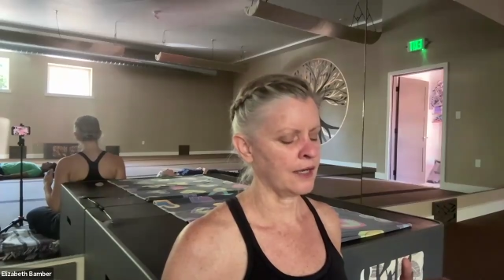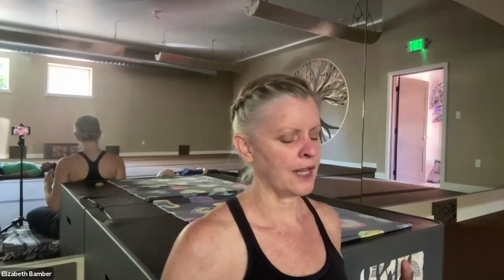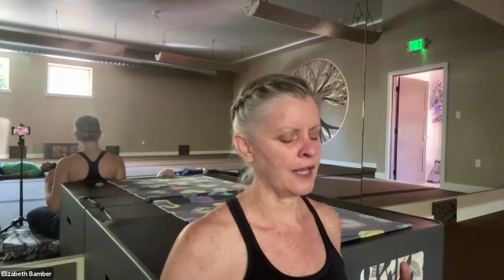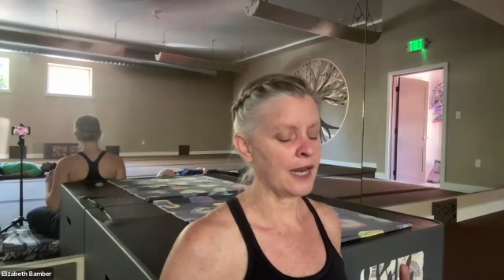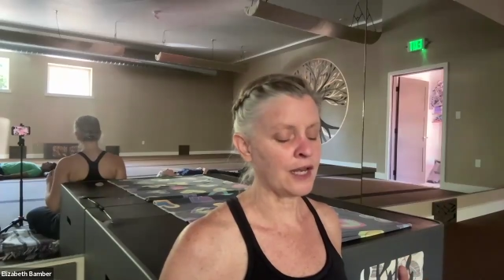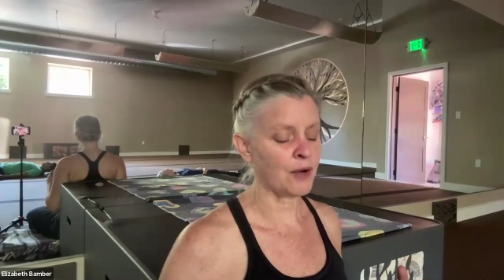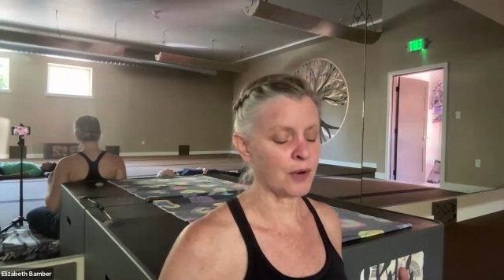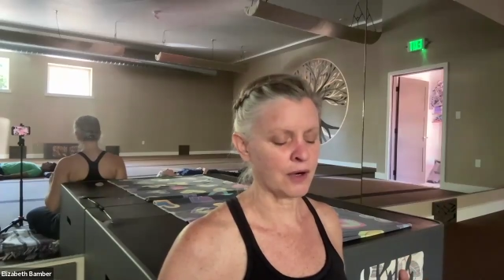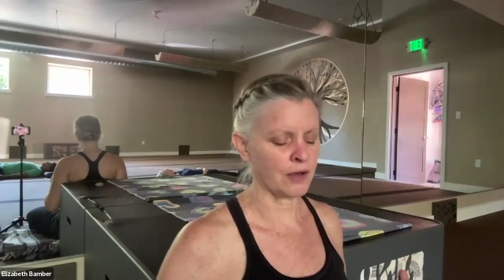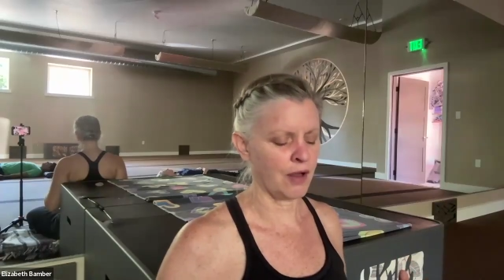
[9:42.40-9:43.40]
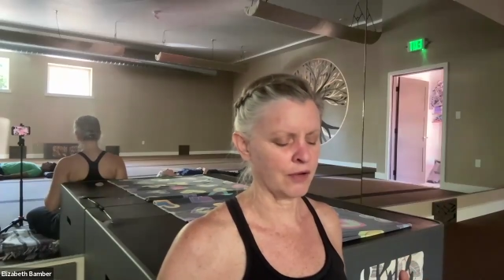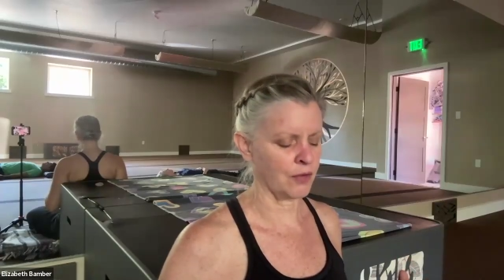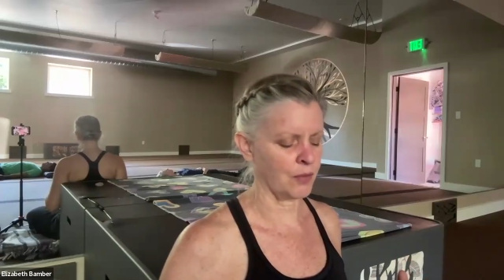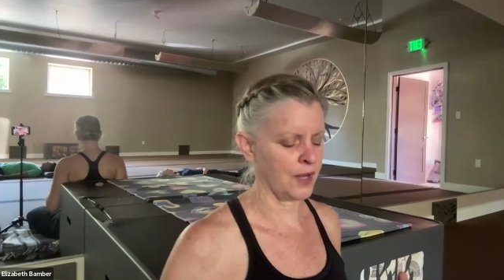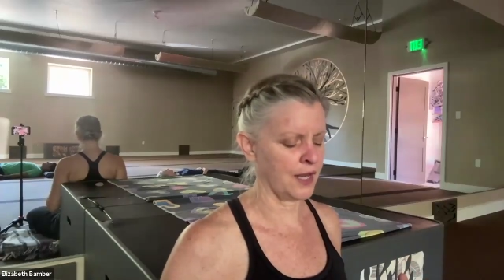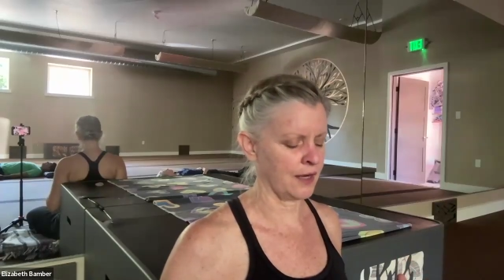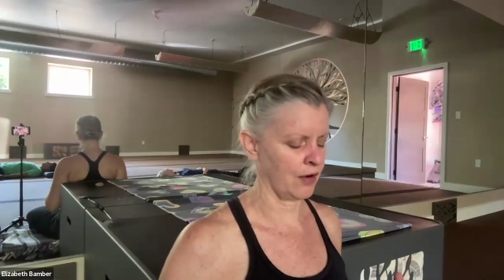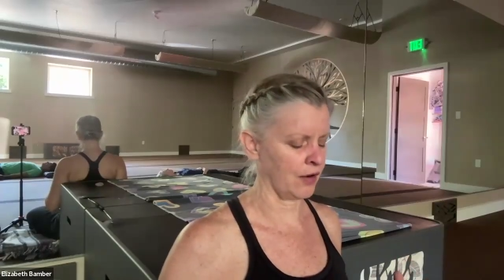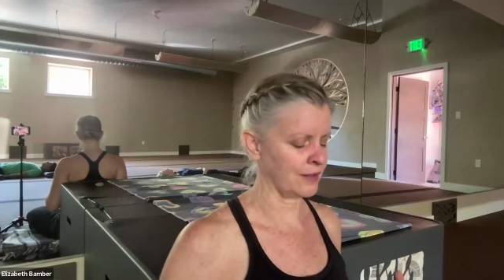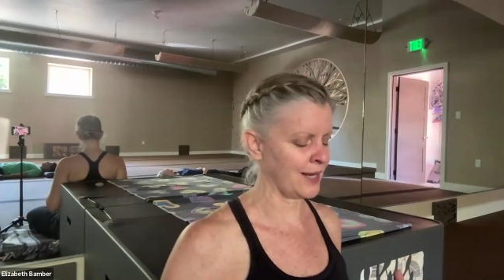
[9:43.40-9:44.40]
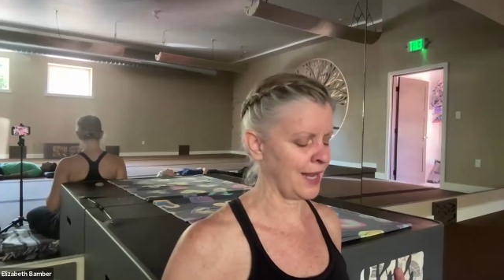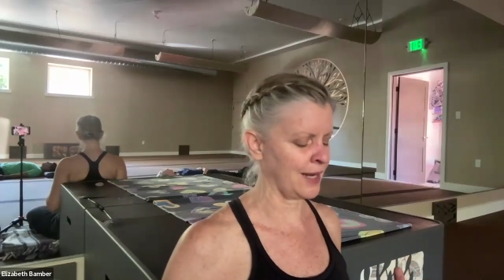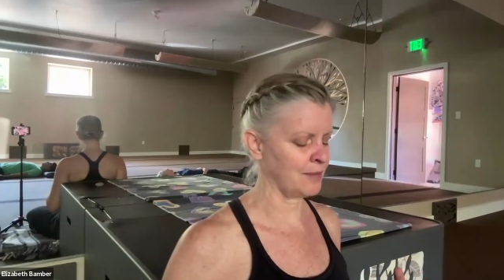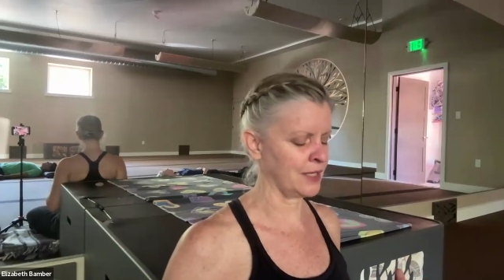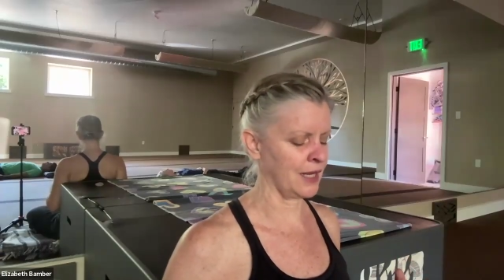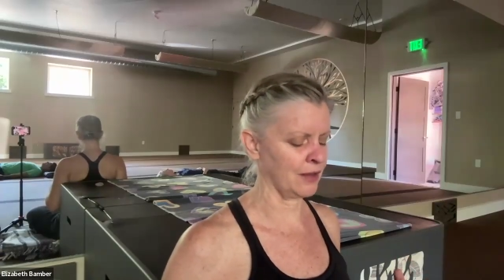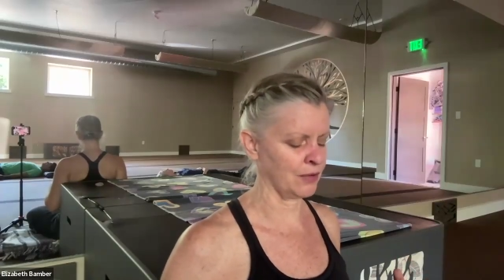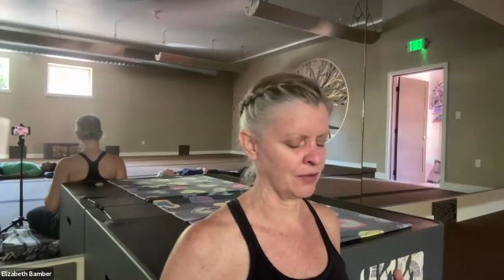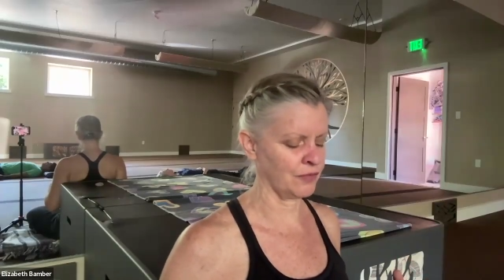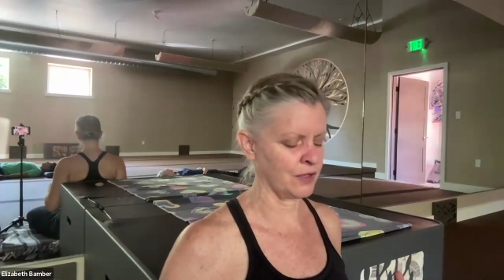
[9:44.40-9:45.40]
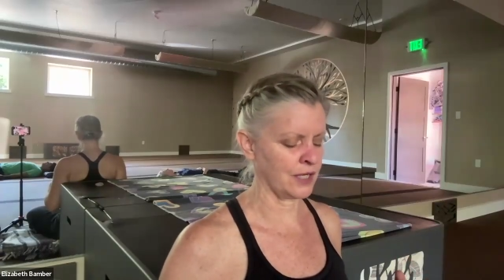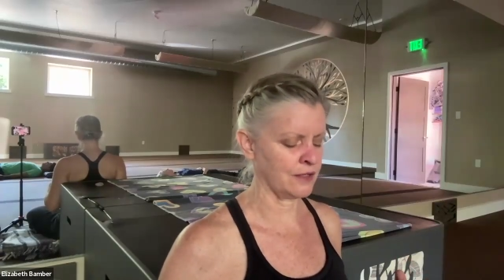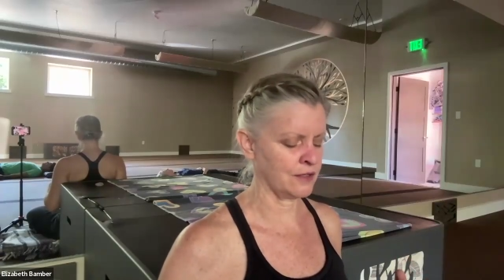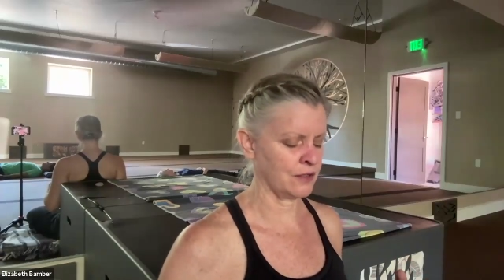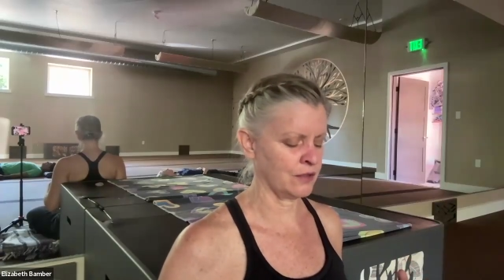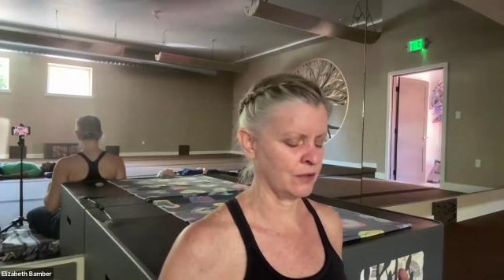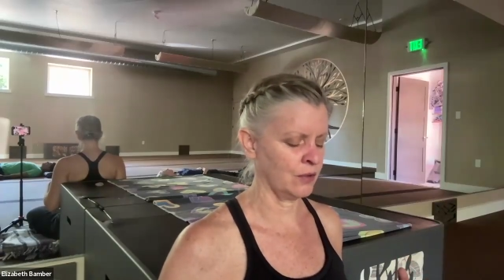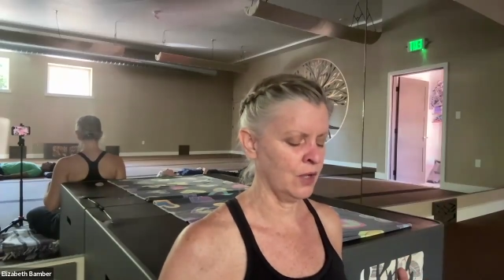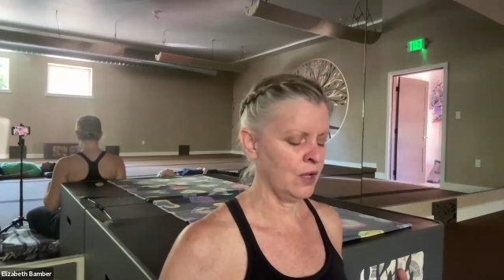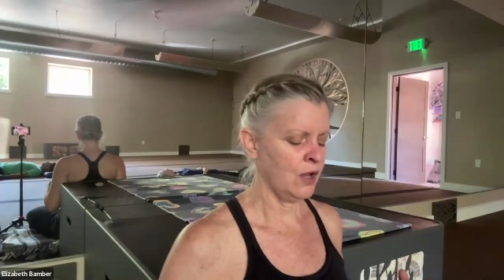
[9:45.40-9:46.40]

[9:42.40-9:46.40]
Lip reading: And again, anywhere along the way in our time together, if you need to